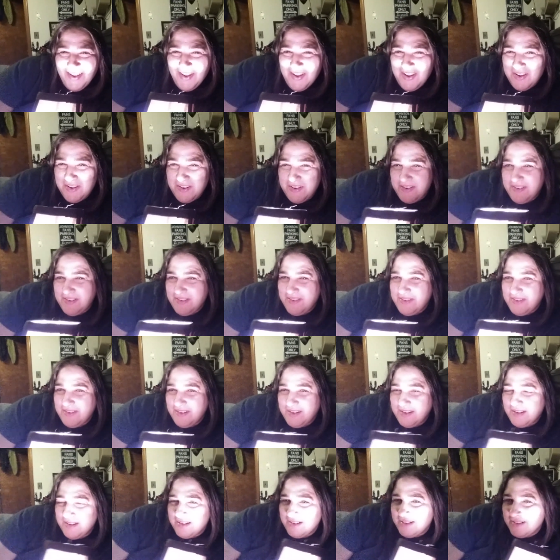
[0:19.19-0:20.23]
so,
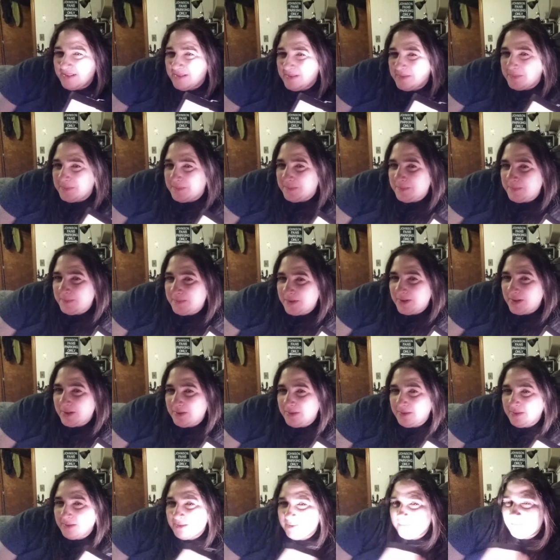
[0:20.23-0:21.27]
um, no.
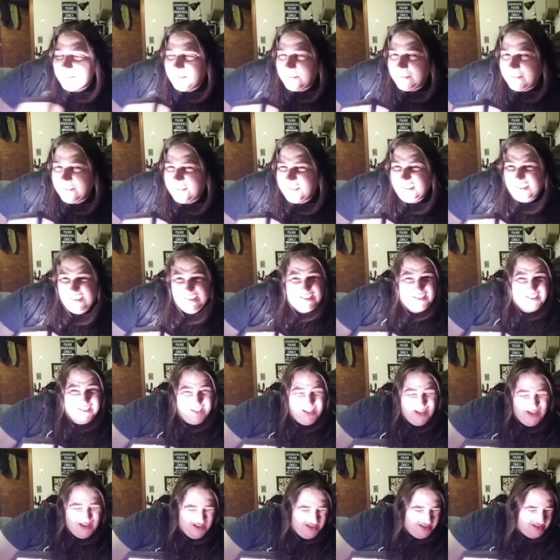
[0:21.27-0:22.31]

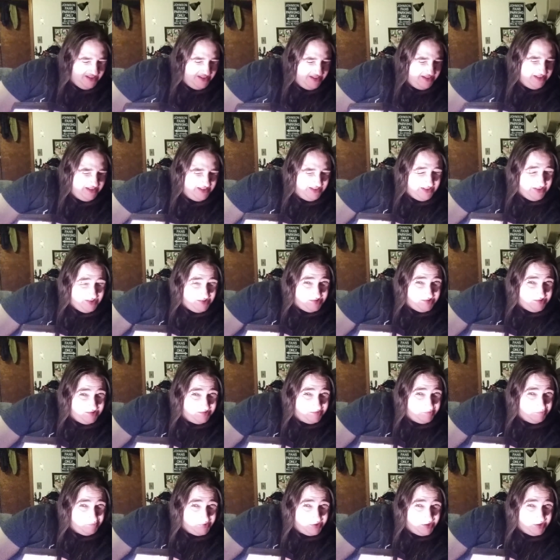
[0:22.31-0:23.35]
Yeah, that
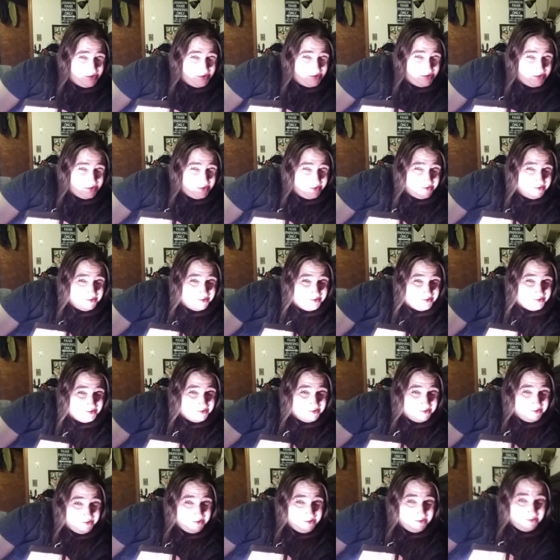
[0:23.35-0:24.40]
hurts my eyes.
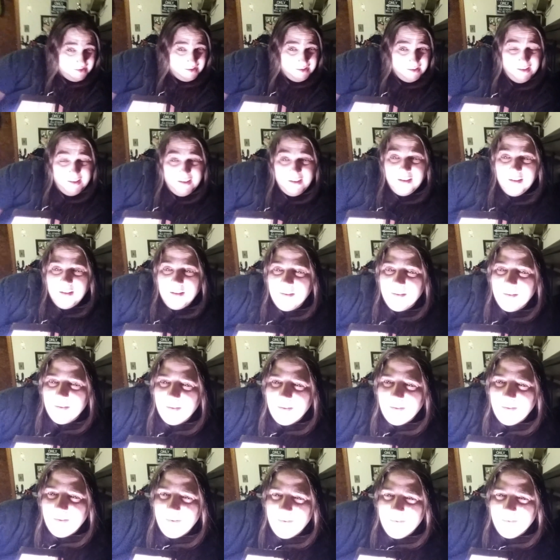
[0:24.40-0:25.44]

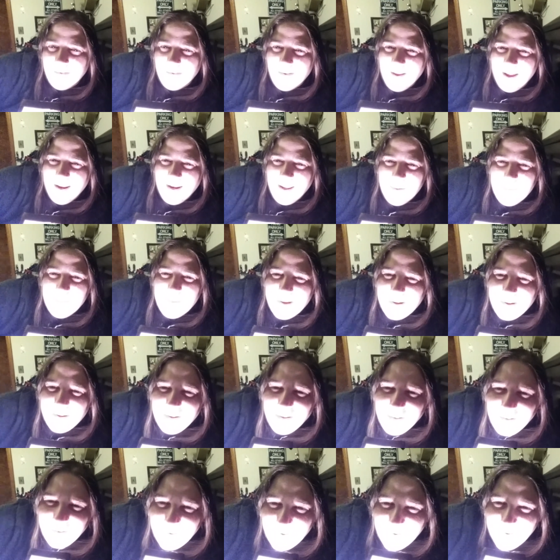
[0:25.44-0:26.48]
Is the lighting
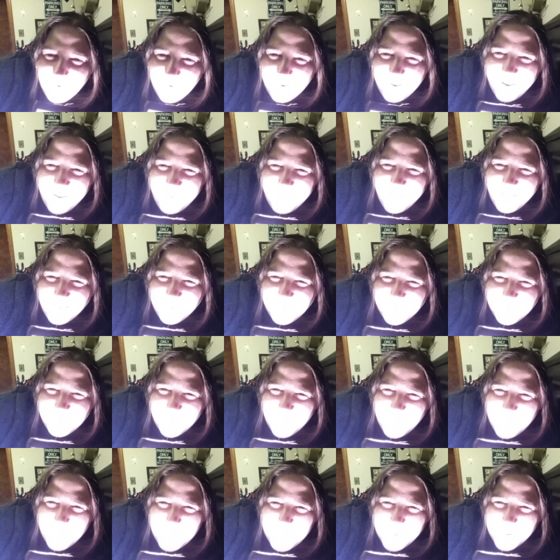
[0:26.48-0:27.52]
better? Oh yeah, that's
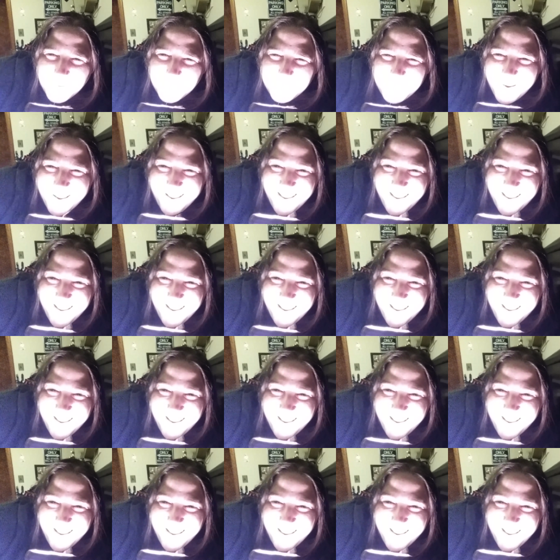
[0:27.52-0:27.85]
so much